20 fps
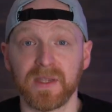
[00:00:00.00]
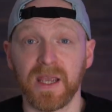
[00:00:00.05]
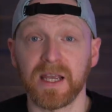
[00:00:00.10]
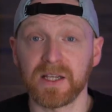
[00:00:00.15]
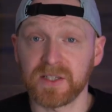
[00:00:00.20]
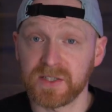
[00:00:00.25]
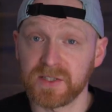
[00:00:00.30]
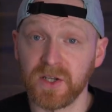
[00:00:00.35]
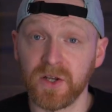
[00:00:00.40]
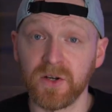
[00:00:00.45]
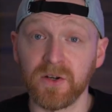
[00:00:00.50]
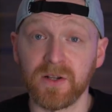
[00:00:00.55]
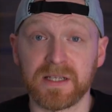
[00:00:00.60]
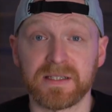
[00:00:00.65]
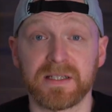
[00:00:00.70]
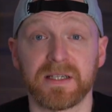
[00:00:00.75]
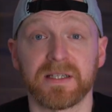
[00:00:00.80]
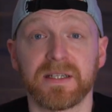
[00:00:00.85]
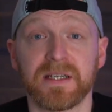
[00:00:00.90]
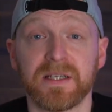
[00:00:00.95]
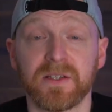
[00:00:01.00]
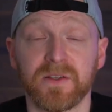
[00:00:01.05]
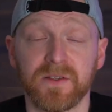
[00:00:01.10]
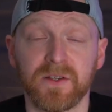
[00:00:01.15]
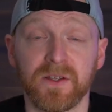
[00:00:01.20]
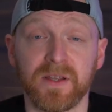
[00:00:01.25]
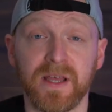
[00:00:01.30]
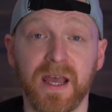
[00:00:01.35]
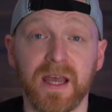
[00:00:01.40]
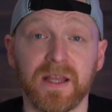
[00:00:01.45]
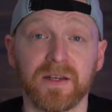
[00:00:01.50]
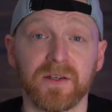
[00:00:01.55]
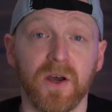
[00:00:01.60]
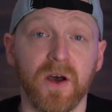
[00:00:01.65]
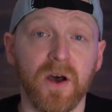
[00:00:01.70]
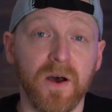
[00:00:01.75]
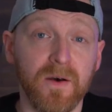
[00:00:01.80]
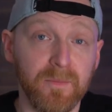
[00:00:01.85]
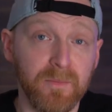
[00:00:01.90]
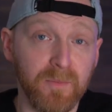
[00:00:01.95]
External SSDs, on the other hand,
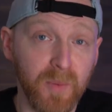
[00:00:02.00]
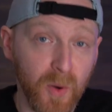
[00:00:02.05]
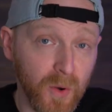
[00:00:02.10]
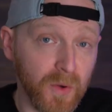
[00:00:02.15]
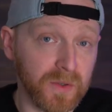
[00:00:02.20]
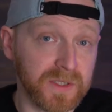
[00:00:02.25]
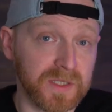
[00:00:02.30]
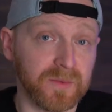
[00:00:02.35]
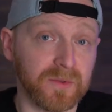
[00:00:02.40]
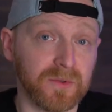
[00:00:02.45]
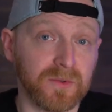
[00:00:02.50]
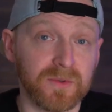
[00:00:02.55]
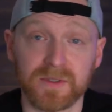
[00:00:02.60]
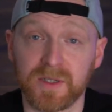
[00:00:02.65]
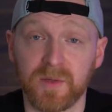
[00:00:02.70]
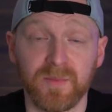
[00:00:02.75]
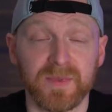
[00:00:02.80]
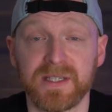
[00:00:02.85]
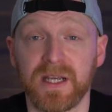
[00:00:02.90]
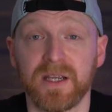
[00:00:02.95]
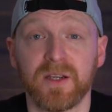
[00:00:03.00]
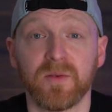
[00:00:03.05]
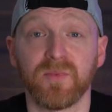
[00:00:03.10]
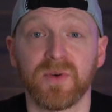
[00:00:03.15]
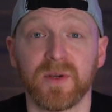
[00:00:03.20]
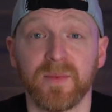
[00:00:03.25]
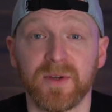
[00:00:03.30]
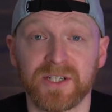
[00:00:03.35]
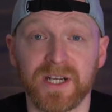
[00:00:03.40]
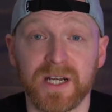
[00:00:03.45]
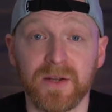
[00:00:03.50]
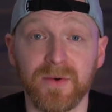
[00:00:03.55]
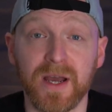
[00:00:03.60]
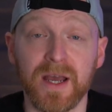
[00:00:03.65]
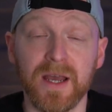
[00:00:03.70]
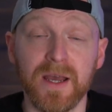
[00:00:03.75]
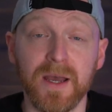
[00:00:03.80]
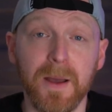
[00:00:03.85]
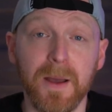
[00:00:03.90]
are portable and can be taken pretty much anywhere,